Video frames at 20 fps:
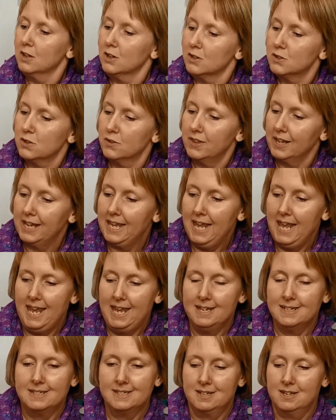so the
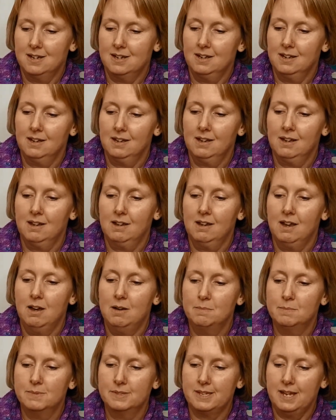kit
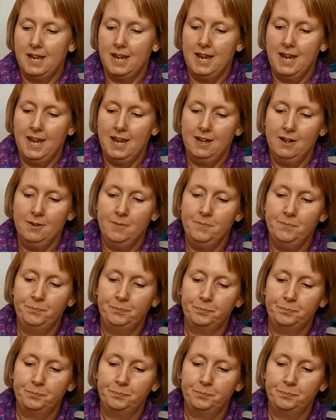comes in